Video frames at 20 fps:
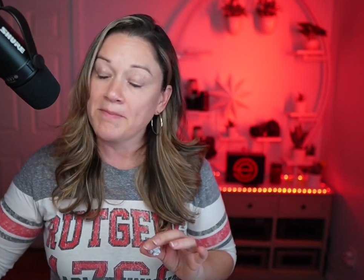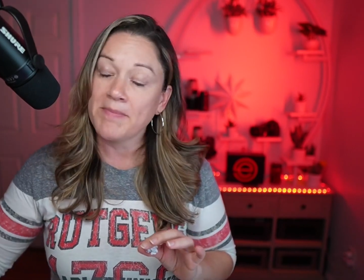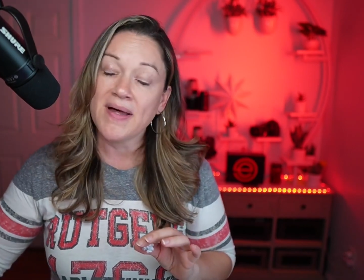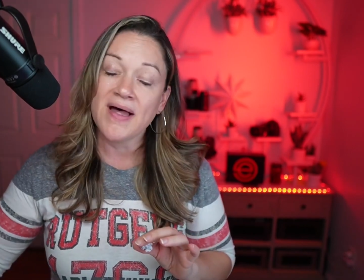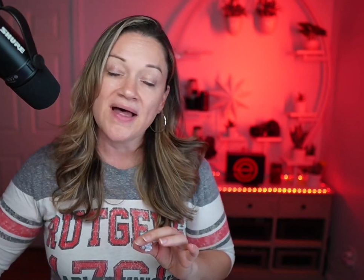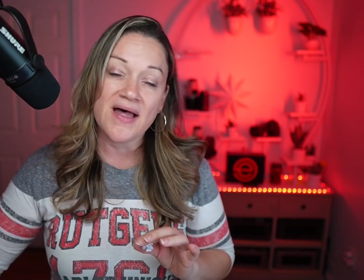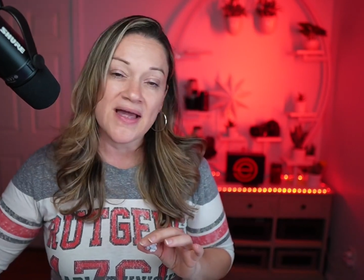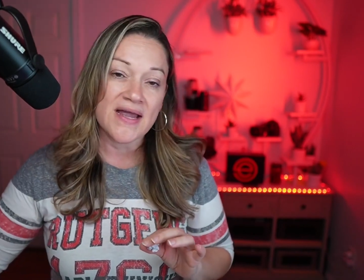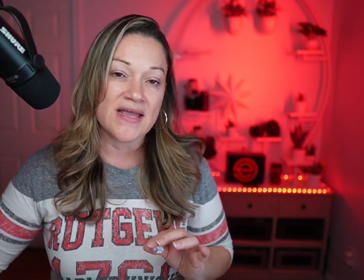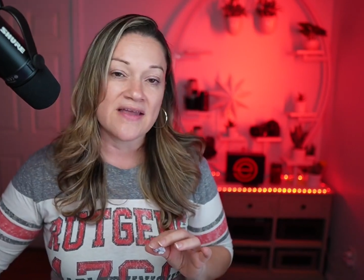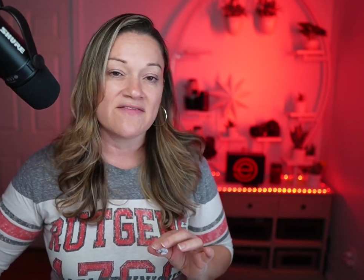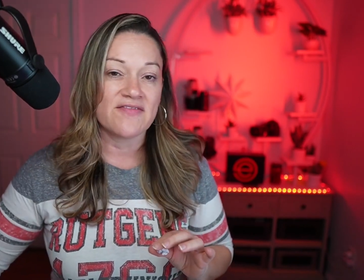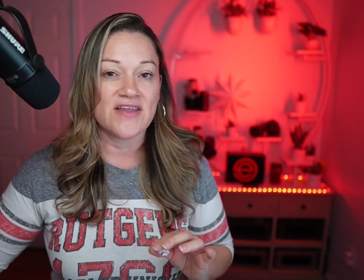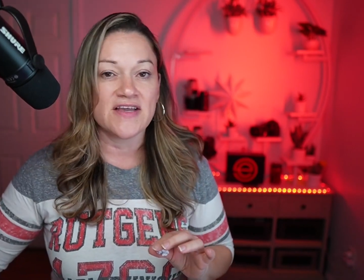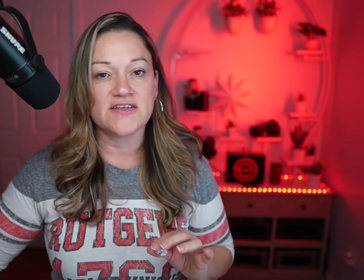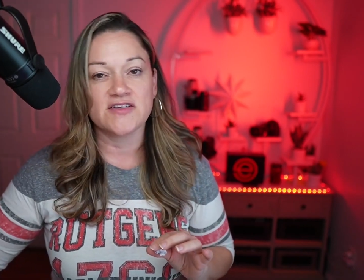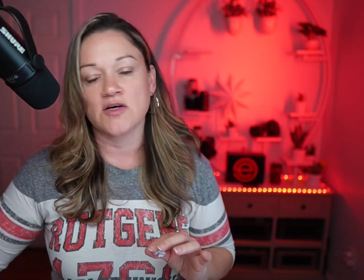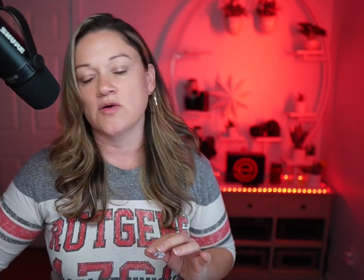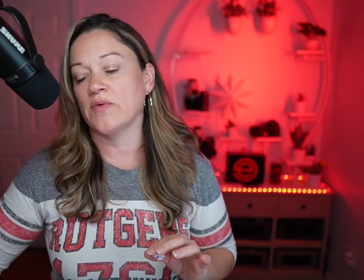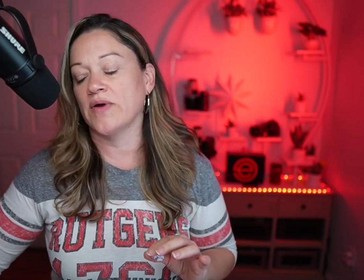But if
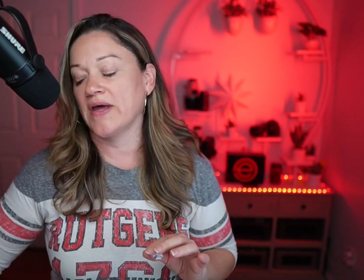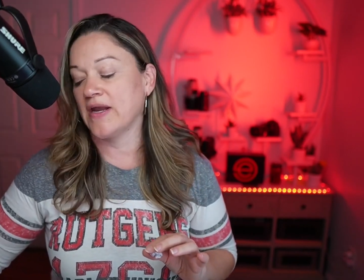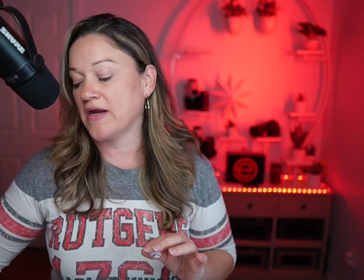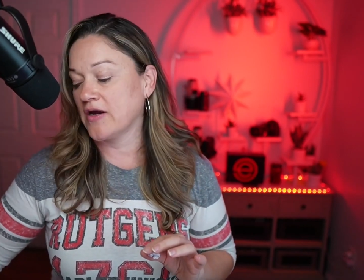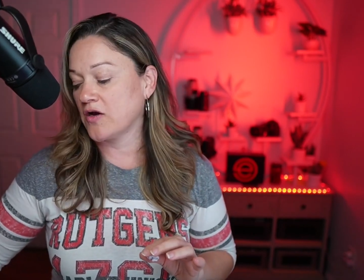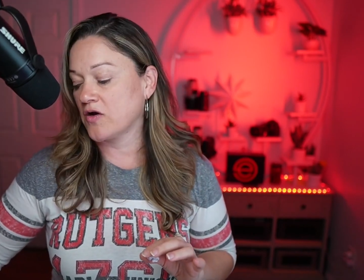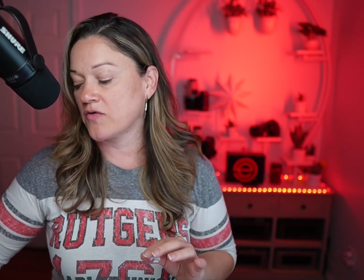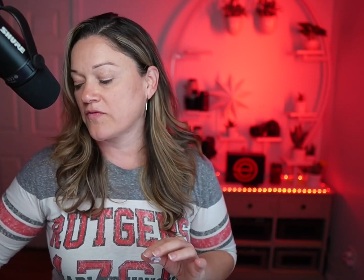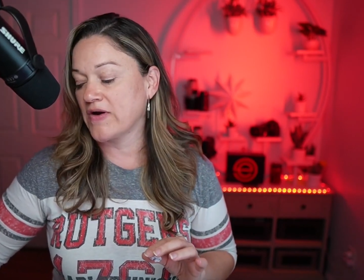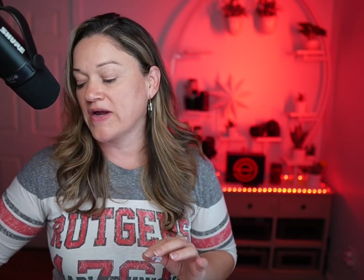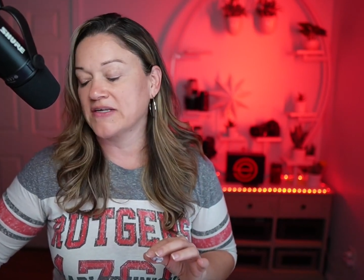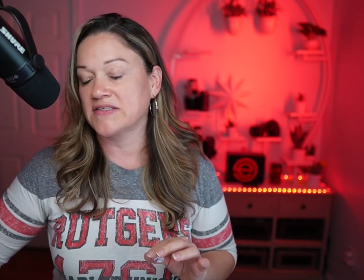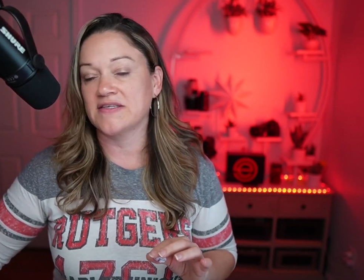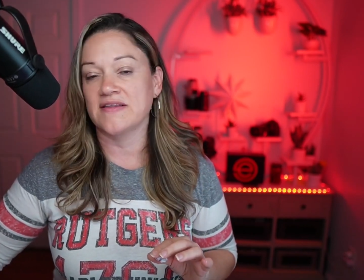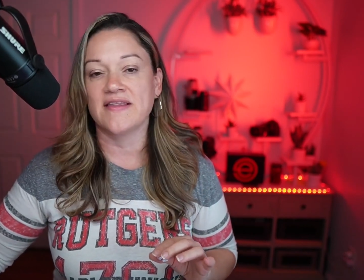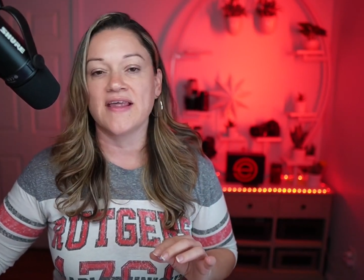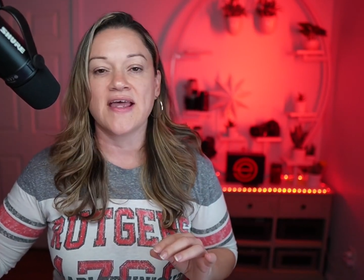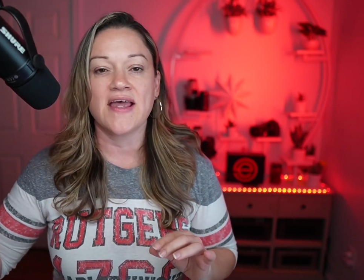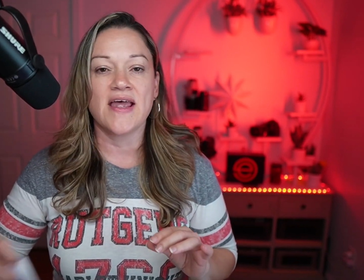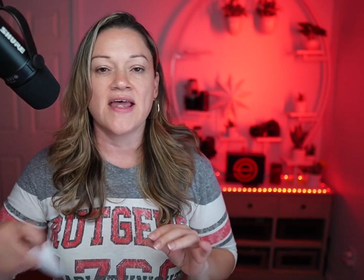they don't get it
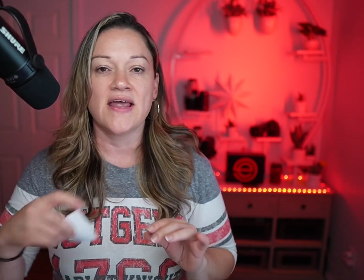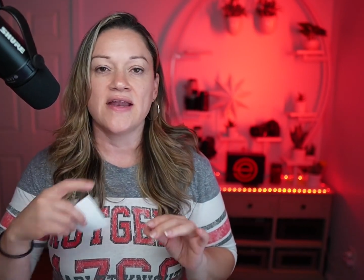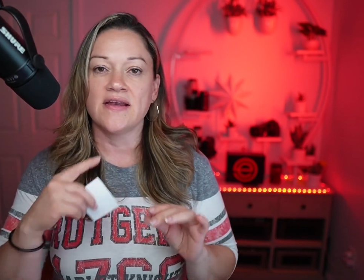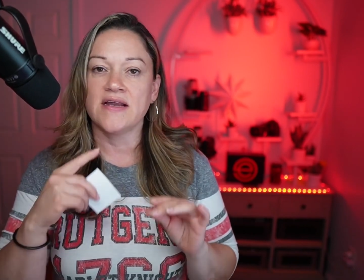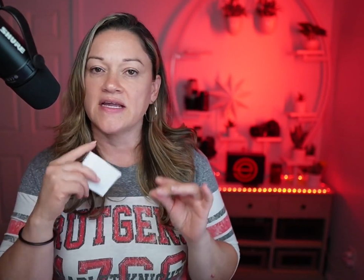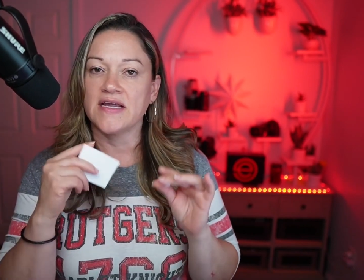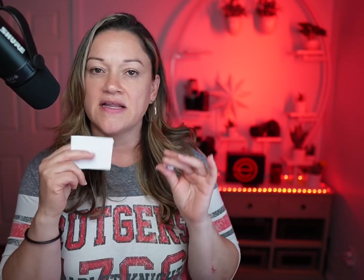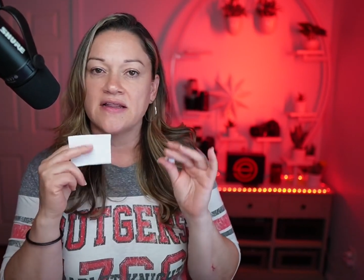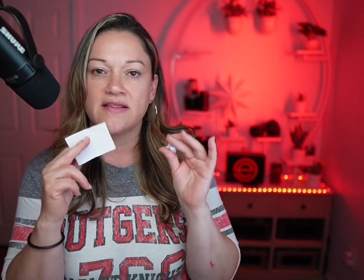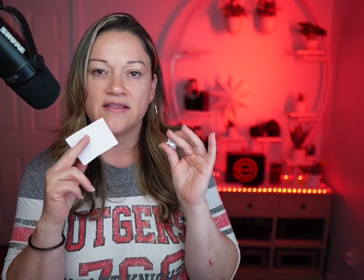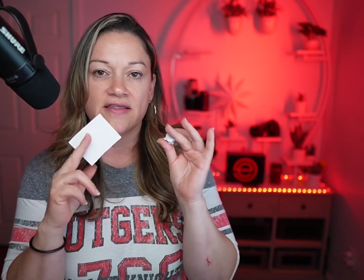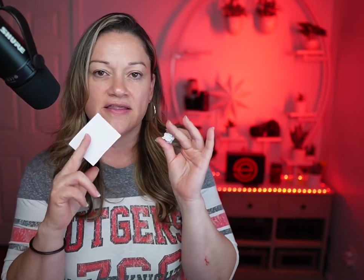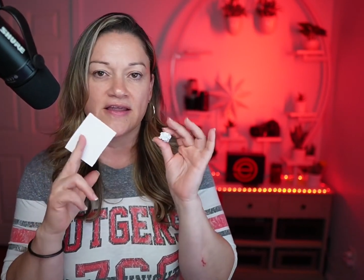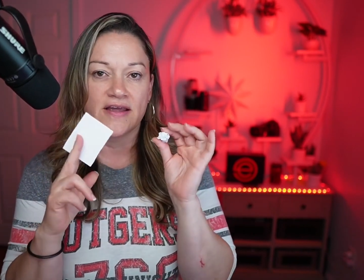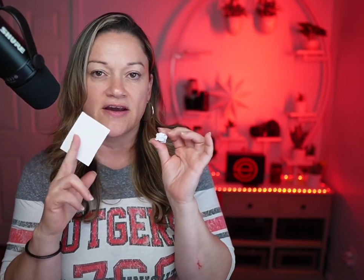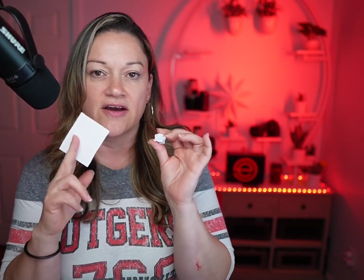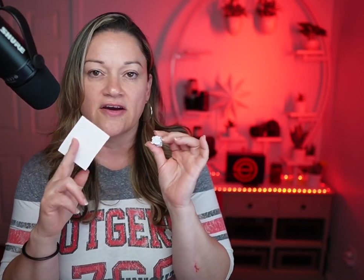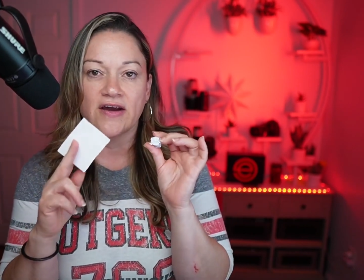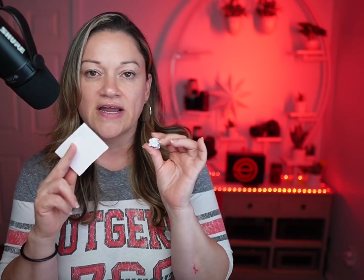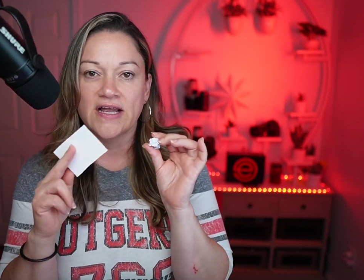correct, then
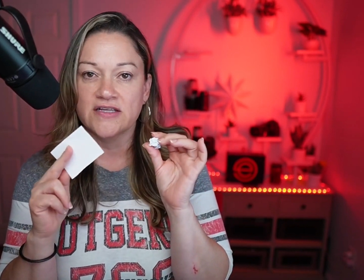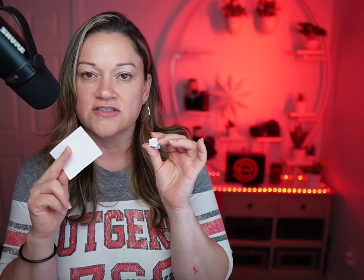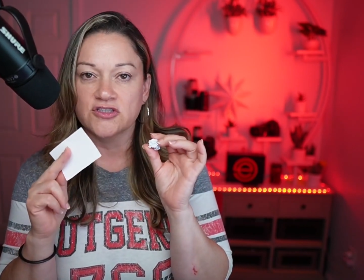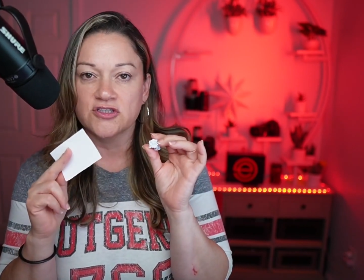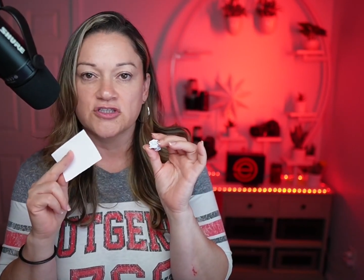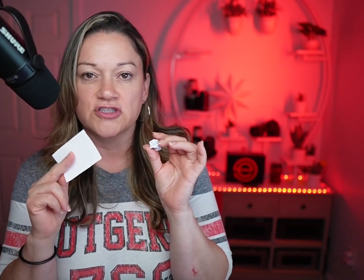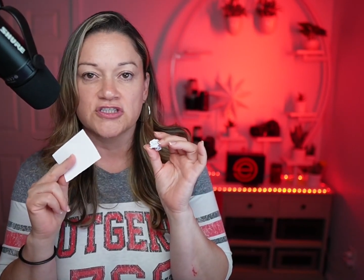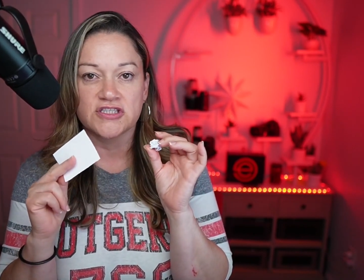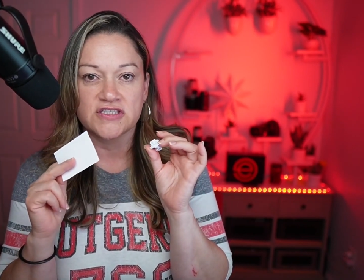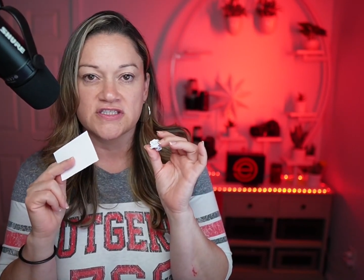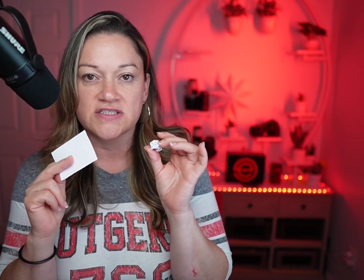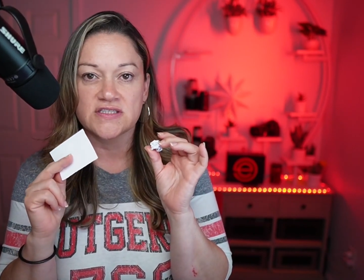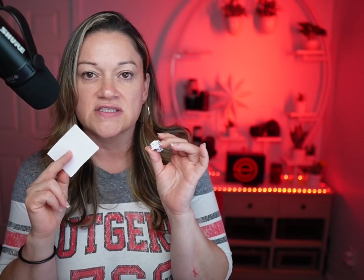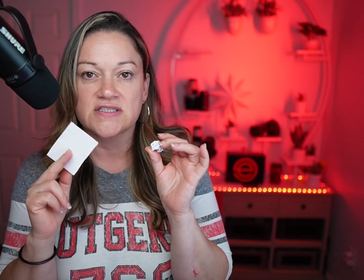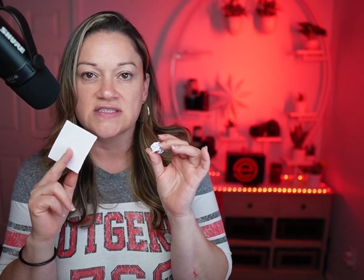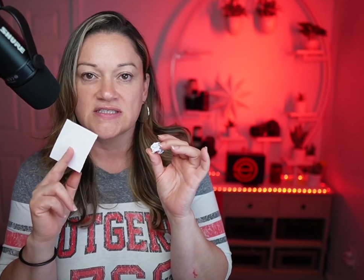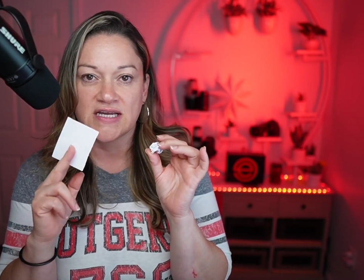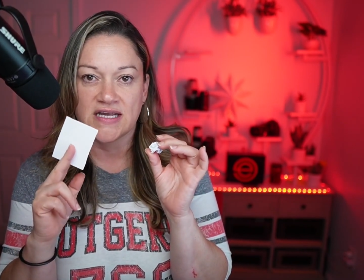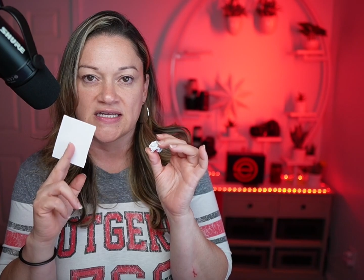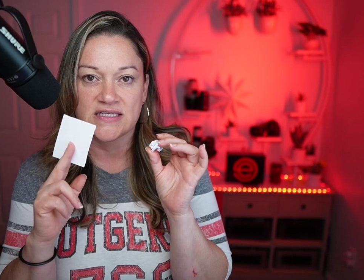their answer just
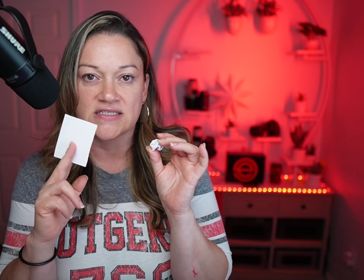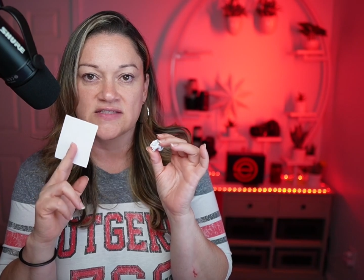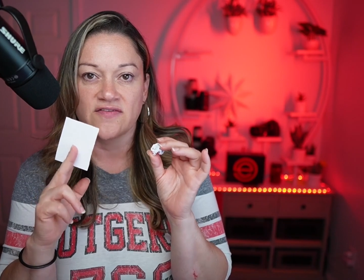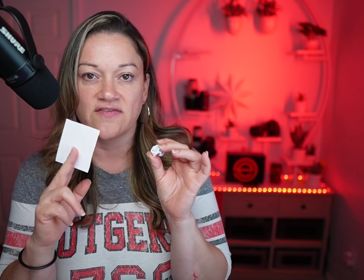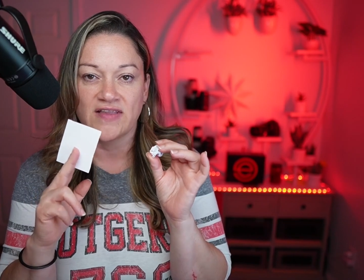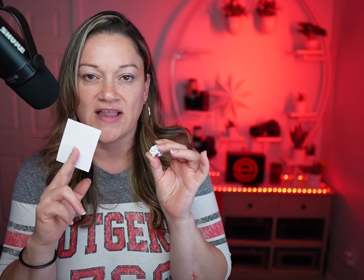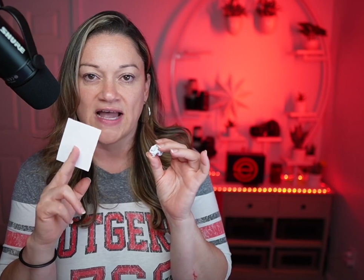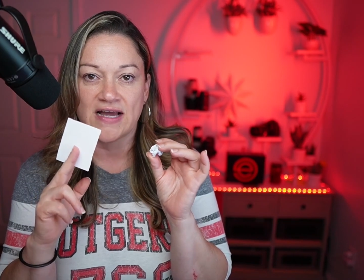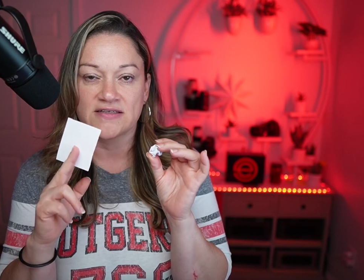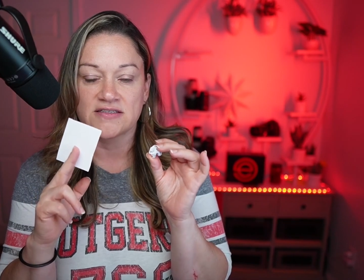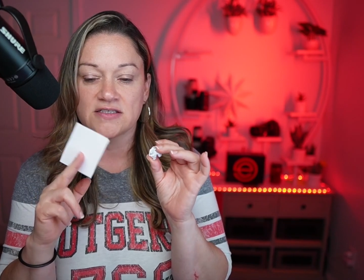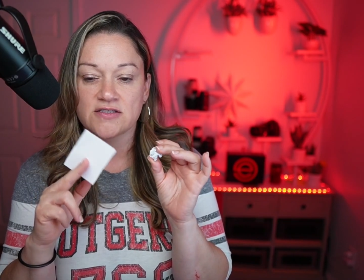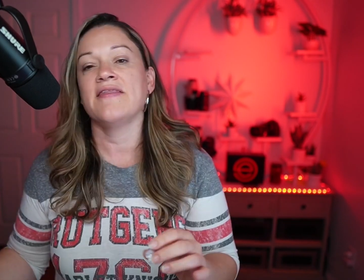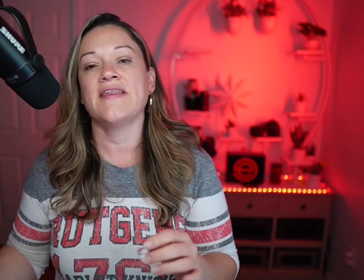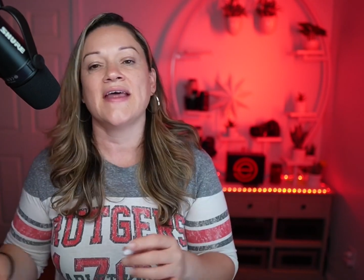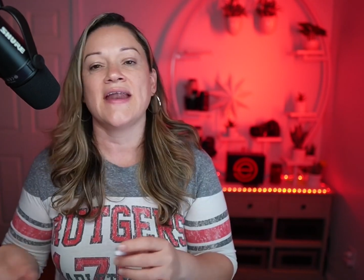stays flat.